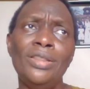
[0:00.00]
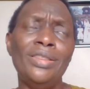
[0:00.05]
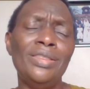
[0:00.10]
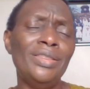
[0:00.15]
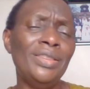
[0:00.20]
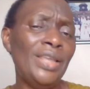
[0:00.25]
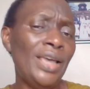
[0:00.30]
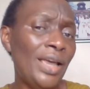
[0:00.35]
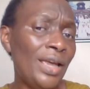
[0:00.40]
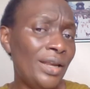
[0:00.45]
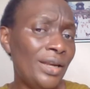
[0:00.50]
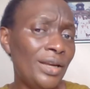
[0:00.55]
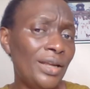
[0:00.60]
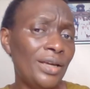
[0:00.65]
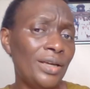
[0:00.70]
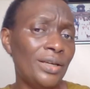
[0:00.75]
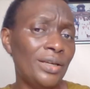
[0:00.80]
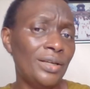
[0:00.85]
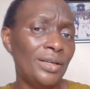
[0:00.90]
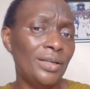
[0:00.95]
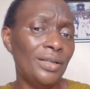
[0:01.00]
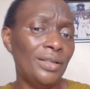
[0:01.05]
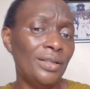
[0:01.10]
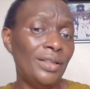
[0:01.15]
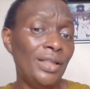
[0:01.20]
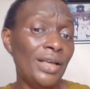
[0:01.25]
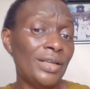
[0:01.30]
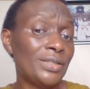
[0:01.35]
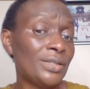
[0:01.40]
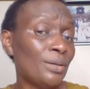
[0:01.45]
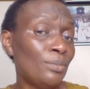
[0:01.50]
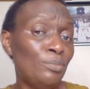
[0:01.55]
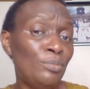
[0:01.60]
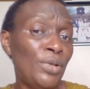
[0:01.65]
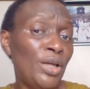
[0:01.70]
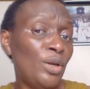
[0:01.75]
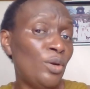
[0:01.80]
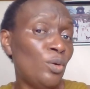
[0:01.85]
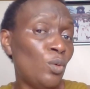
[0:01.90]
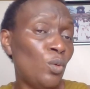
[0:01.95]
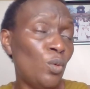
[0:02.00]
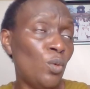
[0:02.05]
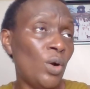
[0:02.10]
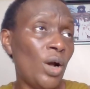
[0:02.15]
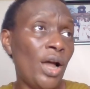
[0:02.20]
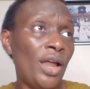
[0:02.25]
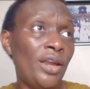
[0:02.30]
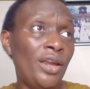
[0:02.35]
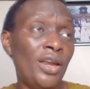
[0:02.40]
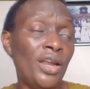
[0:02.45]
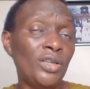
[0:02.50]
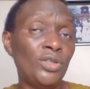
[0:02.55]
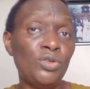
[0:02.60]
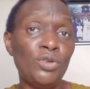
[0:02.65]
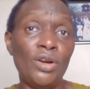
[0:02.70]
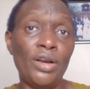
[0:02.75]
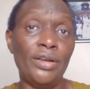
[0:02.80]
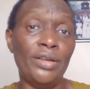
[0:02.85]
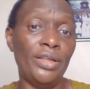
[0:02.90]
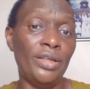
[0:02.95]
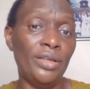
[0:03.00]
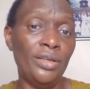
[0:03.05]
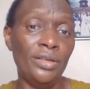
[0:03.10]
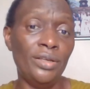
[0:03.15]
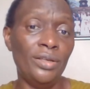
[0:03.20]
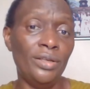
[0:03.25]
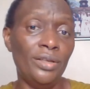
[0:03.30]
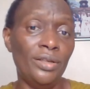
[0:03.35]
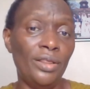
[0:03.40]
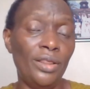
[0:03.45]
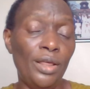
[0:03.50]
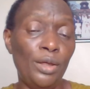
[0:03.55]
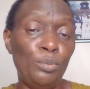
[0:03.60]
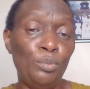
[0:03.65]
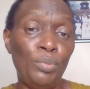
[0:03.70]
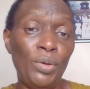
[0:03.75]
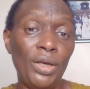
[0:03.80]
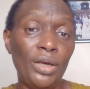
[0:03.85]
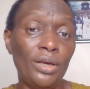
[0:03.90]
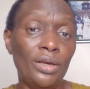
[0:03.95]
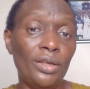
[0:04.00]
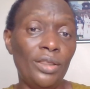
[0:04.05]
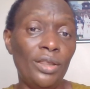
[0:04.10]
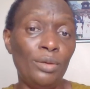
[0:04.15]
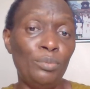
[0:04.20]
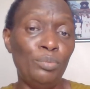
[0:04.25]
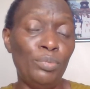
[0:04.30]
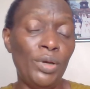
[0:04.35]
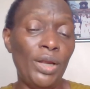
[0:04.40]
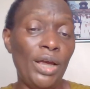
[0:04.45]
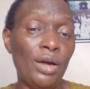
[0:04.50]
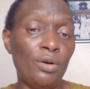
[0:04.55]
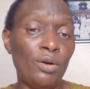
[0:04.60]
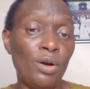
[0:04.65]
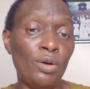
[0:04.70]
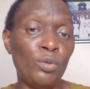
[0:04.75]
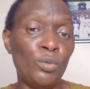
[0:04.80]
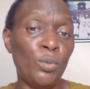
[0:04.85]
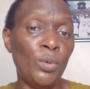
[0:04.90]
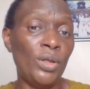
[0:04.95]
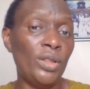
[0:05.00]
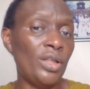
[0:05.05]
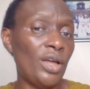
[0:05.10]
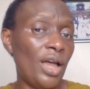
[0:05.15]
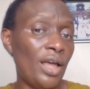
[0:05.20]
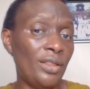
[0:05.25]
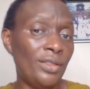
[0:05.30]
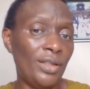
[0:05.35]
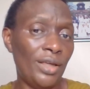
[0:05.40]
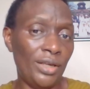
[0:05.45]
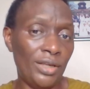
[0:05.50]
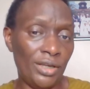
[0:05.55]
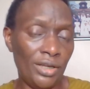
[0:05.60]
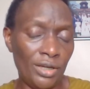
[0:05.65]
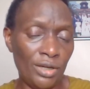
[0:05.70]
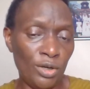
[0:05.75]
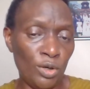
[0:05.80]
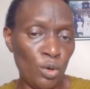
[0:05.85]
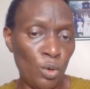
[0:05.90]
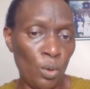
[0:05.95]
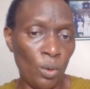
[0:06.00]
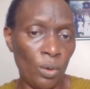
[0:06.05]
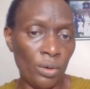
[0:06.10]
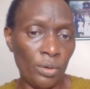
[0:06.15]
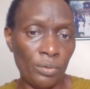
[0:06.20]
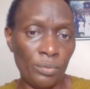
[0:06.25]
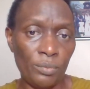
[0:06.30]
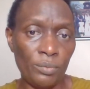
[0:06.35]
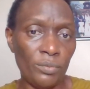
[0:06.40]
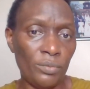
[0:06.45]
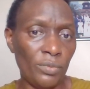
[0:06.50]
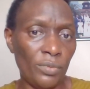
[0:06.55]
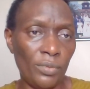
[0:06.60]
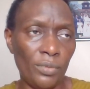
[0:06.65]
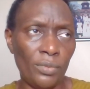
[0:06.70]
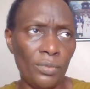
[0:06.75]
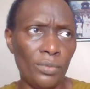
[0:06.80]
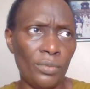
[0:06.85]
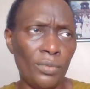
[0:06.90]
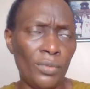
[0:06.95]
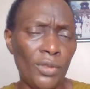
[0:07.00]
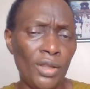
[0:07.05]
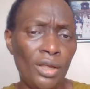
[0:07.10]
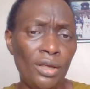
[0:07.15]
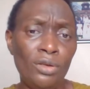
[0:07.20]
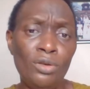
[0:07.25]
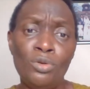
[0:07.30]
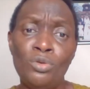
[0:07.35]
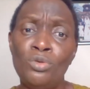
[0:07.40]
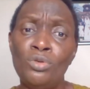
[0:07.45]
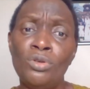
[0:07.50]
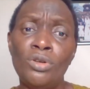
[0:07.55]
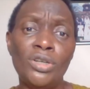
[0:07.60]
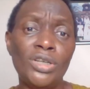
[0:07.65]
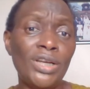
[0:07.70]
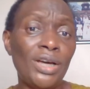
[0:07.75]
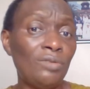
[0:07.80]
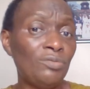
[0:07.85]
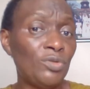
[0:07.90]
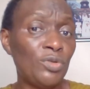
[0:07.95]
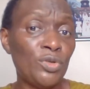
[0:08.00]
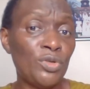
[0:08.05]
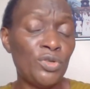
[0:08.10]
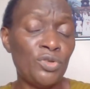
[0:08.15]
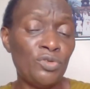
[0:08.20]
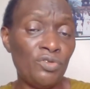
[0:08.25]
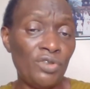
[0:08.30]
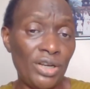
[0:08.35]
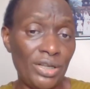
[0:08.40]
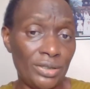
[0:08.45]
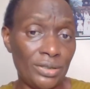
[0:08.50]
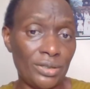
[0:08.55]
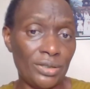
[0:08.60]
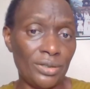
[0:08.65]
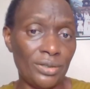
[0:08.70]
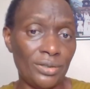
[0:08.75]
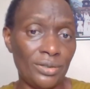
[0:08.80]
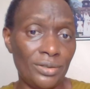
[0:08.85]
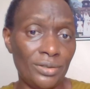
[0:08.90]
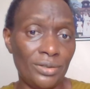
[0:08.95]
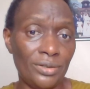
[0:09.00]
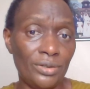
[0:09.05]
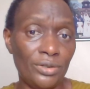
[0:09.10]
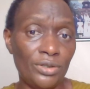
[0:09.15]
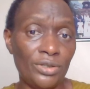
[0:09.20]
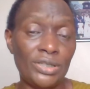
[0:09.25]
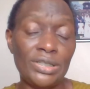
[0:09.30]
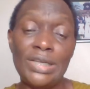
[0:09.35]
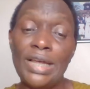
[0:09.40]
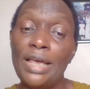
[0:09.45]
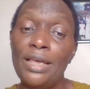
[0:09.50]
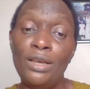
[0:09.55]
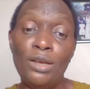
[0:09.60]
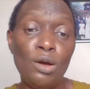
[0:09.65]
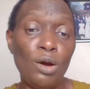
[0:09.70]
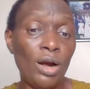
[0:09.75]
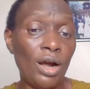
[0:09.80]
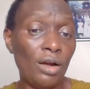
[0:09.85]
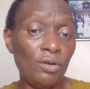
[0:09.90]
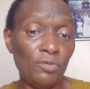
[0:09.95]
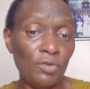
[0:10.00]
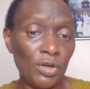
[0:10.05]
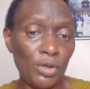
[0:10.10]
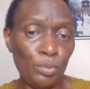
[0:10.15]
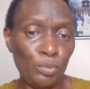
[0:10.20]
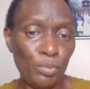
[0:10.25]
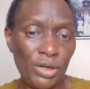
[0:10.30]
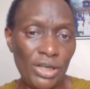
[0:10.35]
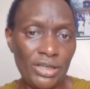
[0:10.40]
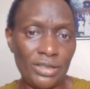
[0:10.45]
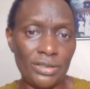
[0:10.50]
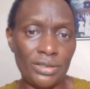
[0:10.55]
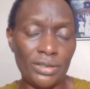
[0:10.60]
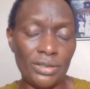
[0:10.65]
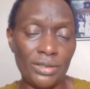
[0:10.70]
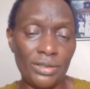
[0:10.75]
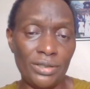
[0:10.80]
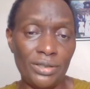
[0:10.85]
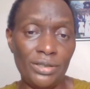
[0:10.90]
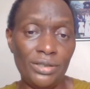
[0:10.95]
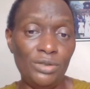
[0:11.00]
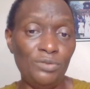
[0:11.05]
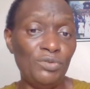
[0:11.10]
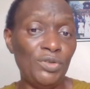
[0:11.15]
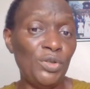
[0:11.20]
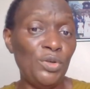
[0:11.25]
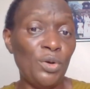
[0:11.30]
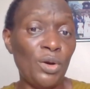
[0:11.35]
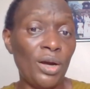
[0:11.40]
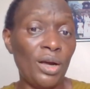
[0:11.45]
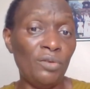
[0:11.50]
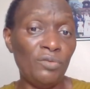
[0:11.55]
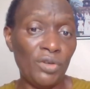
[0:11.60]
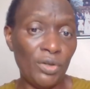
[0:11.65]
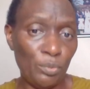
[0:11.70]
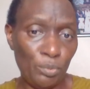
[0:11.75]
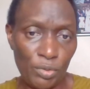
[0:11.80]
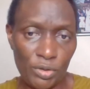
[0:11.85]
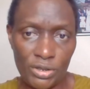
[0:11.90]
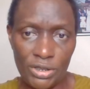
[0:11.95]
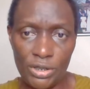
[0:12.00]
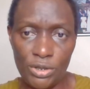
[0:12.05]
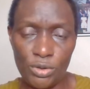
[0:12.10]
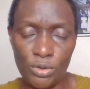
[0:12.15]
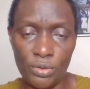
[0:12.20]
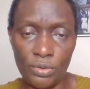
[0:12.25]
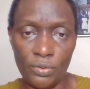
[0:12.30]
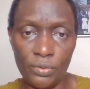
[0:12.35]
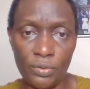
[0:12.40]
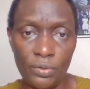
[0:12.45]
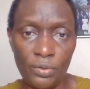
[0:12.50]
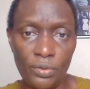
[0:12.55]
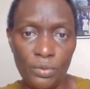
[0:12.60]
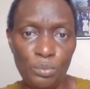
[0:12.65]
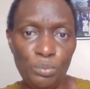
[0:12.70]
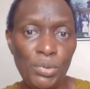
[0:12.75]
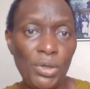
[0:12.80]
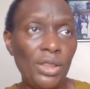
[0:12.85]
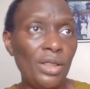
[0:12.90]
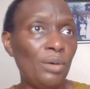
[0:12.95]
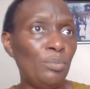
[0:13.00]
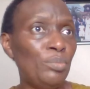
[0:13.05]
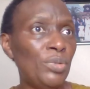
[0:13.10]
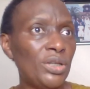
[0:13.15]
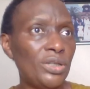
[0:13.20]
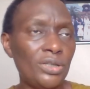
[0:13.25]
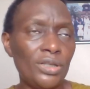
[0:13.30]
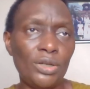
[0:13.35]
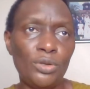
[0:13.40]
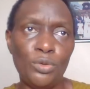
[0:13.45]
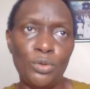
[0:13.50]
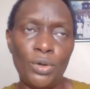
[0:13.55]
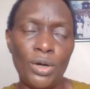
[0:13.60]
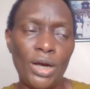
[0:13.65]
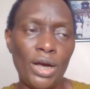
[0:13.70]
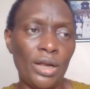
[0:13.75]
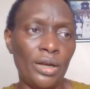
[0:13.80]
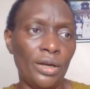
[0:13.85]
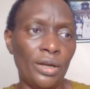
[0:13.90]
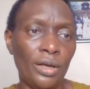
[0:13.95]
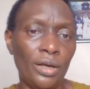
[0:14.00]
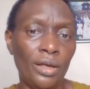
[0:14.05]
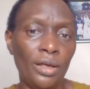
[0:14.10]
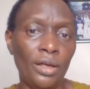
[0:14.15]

Then there are some men who unnaturally, they pick, they play around with, and they ignore. You do not have to stress. Stay in your comfort place. Live in your comfort position. Be the best that you can.